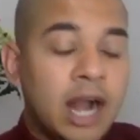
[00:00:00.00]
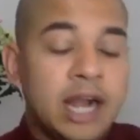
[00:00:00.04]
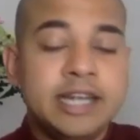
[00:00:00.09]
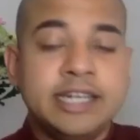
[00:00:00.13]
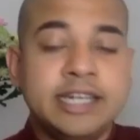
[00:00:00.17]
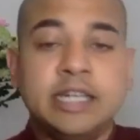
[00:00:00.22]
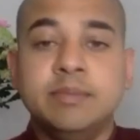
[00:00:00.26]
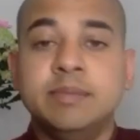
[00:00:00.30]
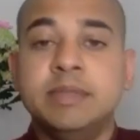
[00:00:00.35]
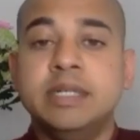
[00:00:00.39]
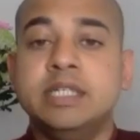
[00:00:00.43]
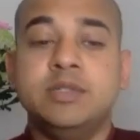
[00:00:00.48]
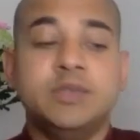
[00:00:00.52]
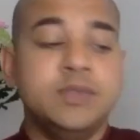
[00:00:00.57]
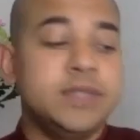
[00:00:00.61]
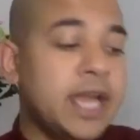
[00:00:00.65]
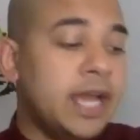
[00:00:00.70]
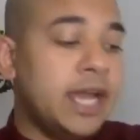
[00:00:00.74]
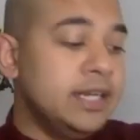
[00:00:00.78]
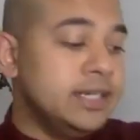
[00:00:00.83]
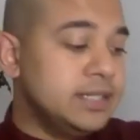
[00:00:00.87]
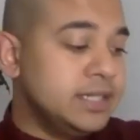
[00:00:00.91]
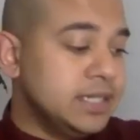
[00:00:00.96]
ultimate
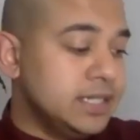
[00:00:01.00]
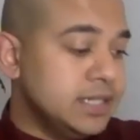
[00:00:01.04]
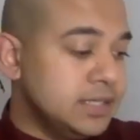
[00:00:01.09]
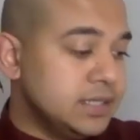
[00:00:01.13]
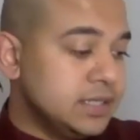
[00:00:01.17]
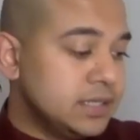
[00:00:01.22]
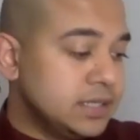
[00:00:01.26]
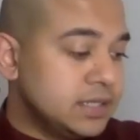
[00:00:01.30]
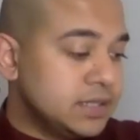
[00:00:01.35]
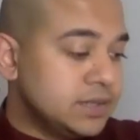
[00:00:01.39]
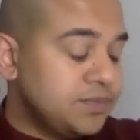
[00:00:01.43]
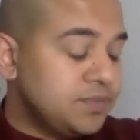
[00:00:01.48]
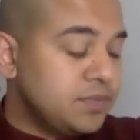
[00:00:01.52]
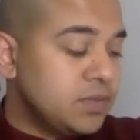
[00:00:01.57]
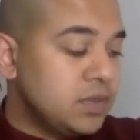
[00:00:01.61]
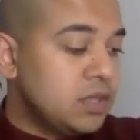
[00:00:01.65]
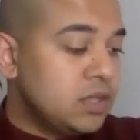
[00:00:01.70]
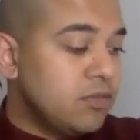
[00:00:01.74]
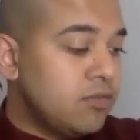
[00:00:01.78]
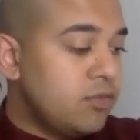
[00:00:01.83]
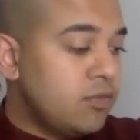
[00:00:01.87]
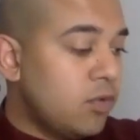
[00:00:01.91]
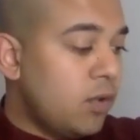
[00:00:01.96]
realities,
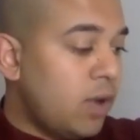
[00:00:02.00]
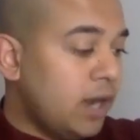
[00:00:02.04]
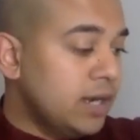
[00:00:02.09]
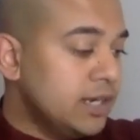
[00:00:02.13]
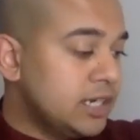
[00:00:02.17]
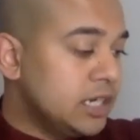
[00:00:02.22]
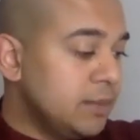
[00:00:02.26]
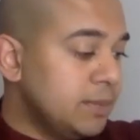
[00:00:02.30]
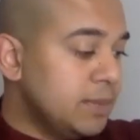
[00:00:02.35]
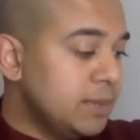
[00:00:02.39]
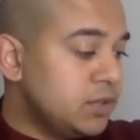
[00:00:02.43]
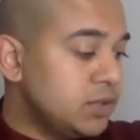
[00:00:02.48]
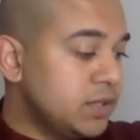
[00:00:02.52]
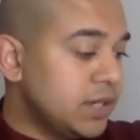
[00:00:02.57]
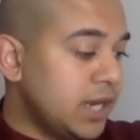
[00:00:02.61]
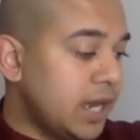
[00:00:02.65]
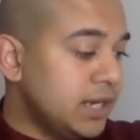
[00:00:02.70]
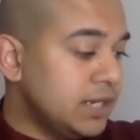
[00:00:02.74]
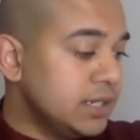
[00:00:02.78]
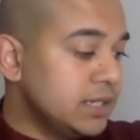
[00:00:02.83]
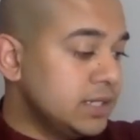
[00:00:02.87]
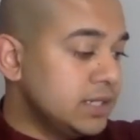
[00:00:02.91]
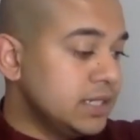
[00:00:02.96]
the four ultimate
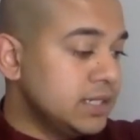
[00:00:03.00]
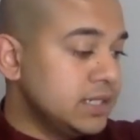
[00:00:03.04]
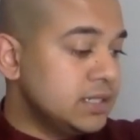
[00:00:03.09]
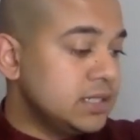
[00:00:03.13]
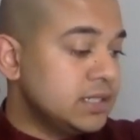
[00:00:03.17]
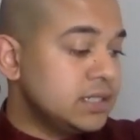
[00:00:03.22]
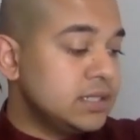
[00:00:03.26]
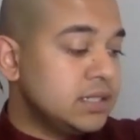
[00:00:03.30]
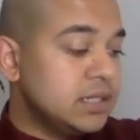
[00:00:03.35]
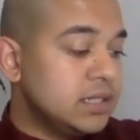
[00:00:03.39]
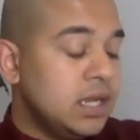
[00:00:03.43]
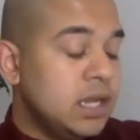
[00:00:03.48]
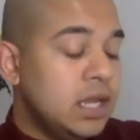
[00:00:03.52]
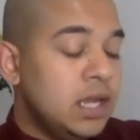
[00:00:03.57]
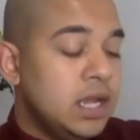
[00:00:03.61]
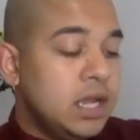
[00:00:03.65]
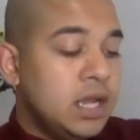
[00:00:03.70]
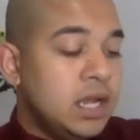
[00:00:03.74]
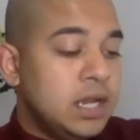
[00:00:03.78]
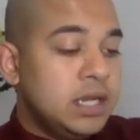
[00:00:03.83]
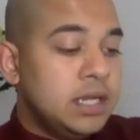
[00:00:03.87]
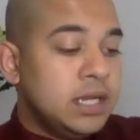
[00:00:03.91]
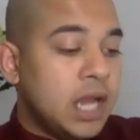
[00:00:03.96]
realities.
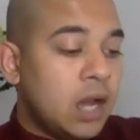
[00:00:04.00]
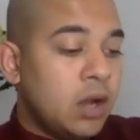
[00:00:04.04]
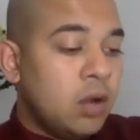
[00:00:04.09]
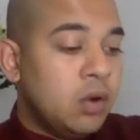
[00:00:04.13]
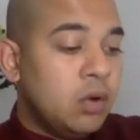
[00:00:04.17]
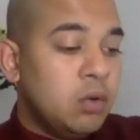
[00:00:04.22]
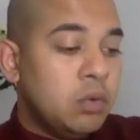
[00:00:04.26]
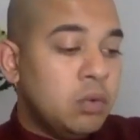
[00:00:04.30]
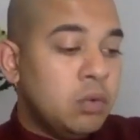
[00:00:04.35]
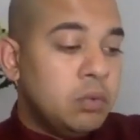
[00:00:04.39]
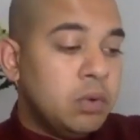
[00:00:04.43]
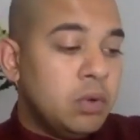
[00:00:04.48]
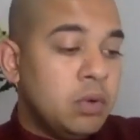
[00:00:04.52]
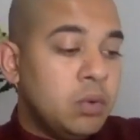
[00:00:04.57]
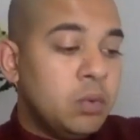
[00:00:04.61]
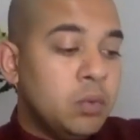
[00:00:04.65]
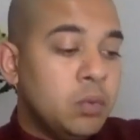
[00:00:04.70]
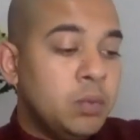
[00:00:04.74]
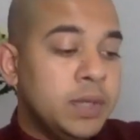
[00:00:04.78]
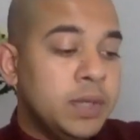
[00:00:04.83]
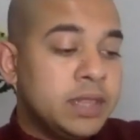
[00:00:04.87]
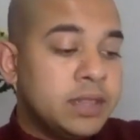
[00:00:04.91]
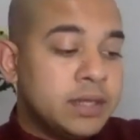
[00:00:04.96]
Now,
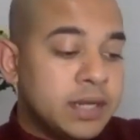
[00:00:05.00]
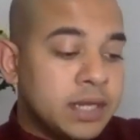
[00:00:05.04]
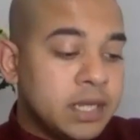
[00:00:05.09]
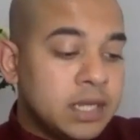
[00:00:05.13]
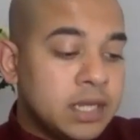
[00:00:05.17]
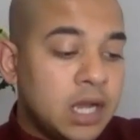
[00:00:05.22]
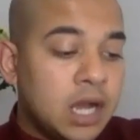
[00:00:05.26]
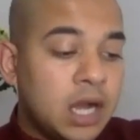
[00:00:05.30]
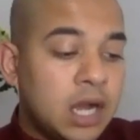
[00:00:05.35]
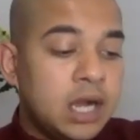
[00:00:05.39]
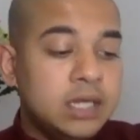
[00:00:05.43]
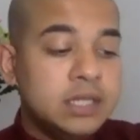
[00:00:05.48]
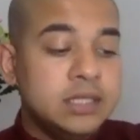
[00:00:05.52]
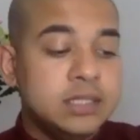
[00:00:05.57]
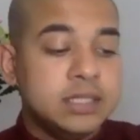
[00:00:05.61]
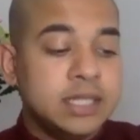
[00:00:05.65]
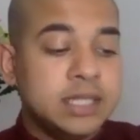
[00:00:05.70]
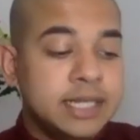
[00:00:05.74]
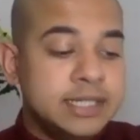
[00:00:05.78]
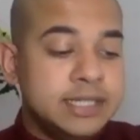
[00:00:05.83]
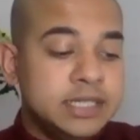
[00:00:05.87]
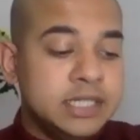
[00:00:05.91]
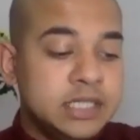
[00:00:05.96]
with regards
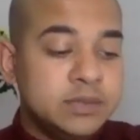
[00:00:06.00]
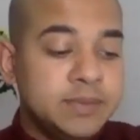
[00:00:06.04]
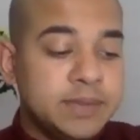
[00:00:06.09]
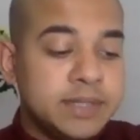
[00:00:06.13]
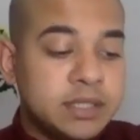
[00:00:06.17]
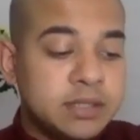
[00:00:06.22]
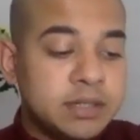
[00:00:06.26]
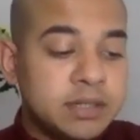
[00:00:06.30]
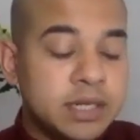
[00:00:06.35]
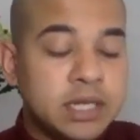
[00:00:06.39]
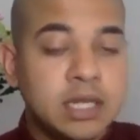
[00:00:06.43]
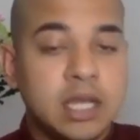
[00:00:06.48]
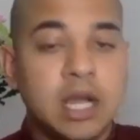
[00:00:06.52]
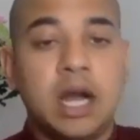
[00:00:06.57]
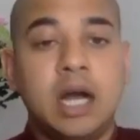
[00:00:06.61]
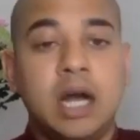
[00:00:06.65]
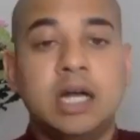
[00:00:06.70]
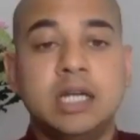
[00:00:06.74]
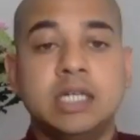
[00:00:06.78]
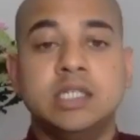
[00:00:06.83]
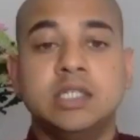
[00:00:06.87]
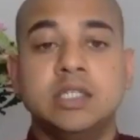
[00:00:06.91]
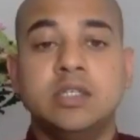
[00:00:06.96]
to
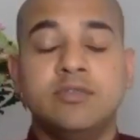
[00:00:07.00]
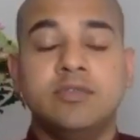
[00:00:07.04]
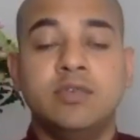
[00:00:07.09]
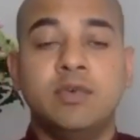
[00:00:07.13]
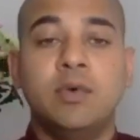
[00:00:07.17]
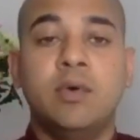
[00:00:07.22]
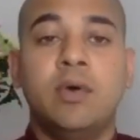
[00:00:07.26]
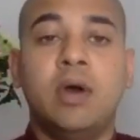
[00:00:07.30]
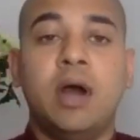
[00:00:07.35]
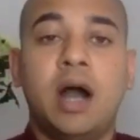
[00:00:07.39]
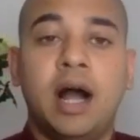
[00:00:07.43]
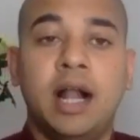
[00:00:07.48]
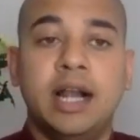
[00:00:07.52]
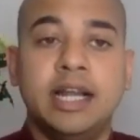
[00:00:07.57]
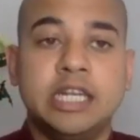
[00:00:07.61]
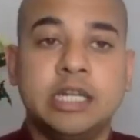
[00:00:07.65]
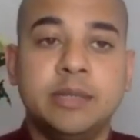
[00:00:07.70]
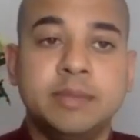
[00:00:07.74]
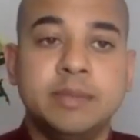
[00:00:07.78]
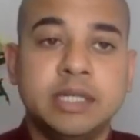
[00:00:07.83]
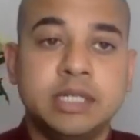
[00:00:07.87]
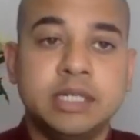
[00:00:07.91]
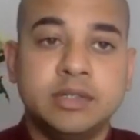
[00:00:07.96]
the four
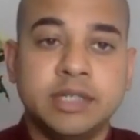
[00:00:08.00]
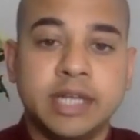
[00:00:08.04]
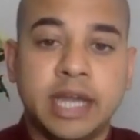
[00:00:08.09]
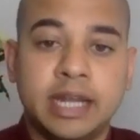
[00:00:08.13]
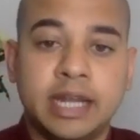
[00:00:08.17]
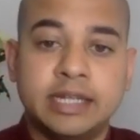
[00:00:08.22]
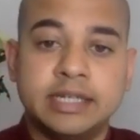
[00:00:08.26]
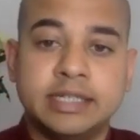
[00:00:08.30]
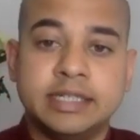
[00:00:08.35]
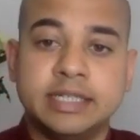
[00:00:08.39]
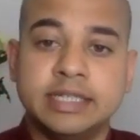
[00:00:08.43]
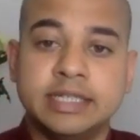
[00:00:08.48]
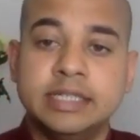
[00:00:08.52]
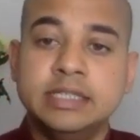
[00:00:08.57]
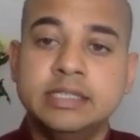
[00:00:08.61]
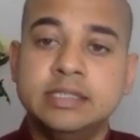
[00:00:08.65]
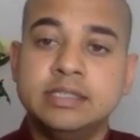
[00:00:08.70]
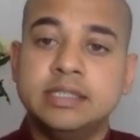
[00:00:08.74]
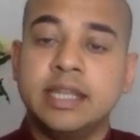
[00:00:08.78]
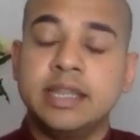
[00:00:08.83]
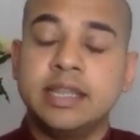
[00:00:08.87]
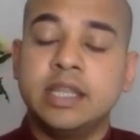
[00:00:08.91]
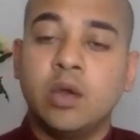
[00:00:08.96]
ultimate
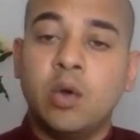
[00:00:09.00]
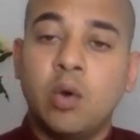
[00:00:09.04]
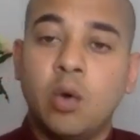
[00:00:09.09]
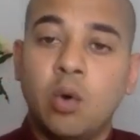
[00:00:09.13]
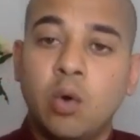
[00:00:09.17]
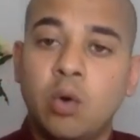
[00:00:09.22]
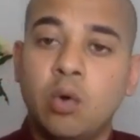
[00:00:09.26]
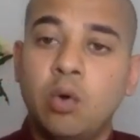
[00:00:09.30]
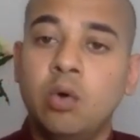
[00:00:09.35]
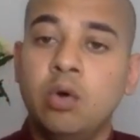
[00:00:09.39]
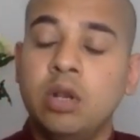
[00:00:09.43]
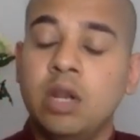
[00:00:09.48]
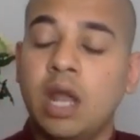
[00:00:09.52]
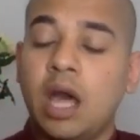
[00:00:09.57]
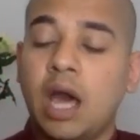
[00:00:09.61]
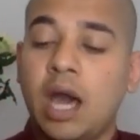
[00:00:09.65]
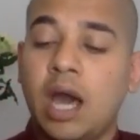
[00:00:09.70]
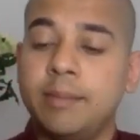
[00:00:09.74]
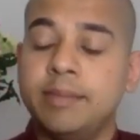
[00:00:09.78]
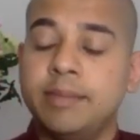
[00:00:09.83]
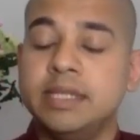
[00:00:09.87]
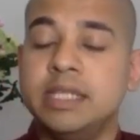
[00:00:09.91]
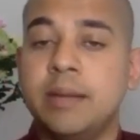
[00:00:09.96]
realities, that the whole
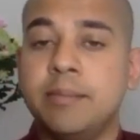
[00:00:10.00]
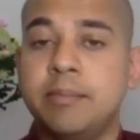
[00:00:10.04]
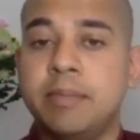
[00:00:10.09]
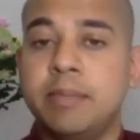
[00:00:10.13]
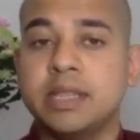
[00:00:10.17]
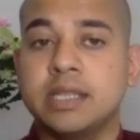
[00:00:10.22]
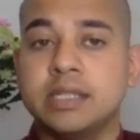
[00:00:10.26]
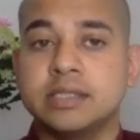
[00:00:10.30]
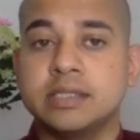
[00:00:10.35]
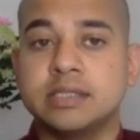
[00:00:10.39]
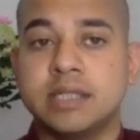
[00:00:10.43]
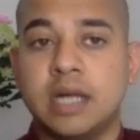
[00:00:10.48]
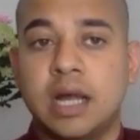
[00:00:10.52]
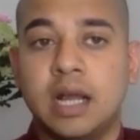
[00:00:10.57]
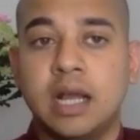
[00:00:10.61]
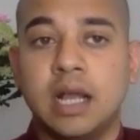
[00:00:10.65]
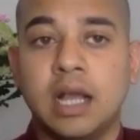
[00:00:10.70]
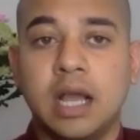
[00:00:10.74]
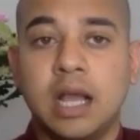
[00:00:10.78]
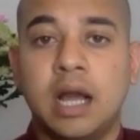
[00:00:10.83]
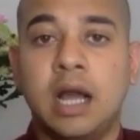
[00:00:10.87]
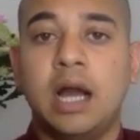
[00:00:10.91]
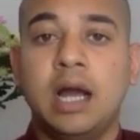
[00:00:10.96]
Abhidhammata
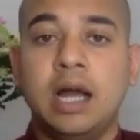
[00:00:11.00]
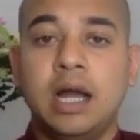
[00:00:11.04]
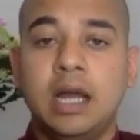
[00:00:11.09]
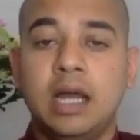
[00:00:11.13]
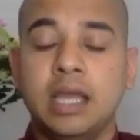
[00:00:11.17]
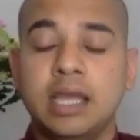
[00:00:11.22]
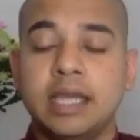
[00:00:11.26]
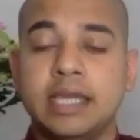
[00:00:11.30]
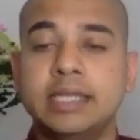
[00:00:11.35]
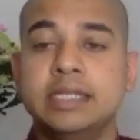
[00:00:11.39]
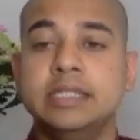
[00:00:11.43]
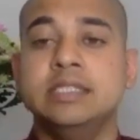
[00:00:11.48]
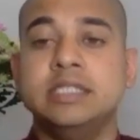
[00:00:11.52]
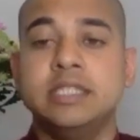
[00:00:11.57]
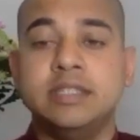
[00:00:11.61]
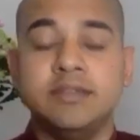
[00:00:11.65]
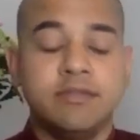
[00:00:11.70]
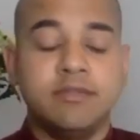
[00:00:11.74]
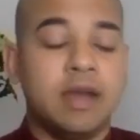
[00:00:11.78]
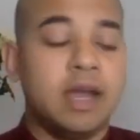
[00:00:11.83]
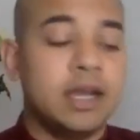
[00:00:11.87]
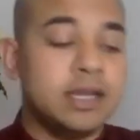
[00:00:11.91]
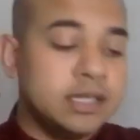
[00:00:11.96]
Sangha is
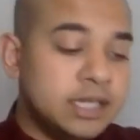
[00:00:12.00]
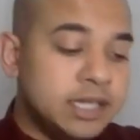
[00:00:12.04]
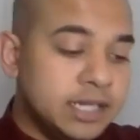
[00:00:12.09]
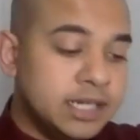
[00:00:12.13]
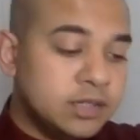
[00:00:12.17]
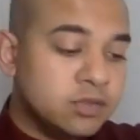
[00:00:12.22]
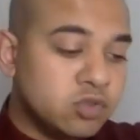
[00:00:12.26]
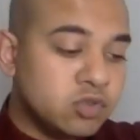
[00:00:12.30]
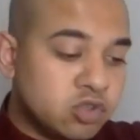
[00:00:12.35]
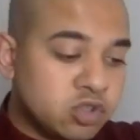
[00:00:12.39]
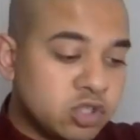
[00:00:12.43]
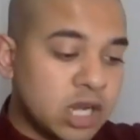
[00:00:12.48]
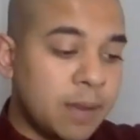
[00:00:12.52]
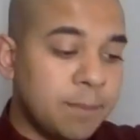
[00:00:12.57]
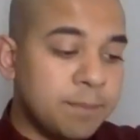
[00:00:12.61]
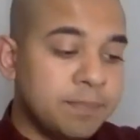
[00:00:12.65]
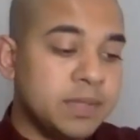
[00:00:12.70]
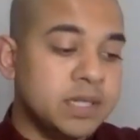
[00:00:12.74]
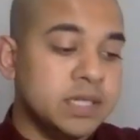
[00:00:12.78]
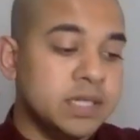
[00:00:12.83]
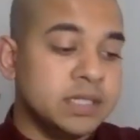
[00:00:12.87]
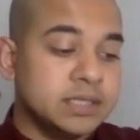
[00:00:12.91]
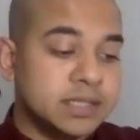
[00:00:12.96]
divided into
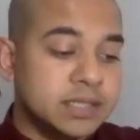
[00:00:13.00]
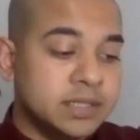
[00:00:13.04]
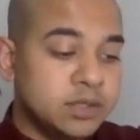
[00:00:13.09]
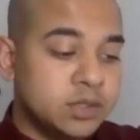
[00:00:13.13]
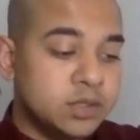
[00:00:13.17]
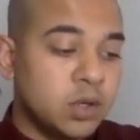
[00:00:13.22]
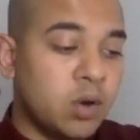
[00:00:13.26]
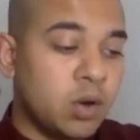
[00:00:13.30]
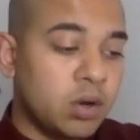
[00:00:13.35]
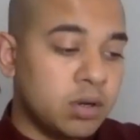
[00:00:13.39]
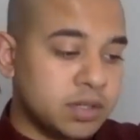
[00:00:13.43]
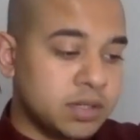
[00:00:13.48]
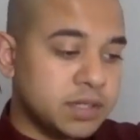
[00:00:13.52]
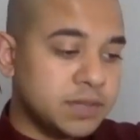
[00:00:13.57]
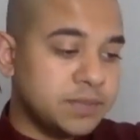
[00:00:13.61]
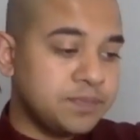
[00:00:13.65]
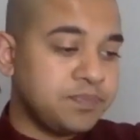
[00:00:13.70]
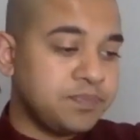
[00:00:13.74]
chapters and taught.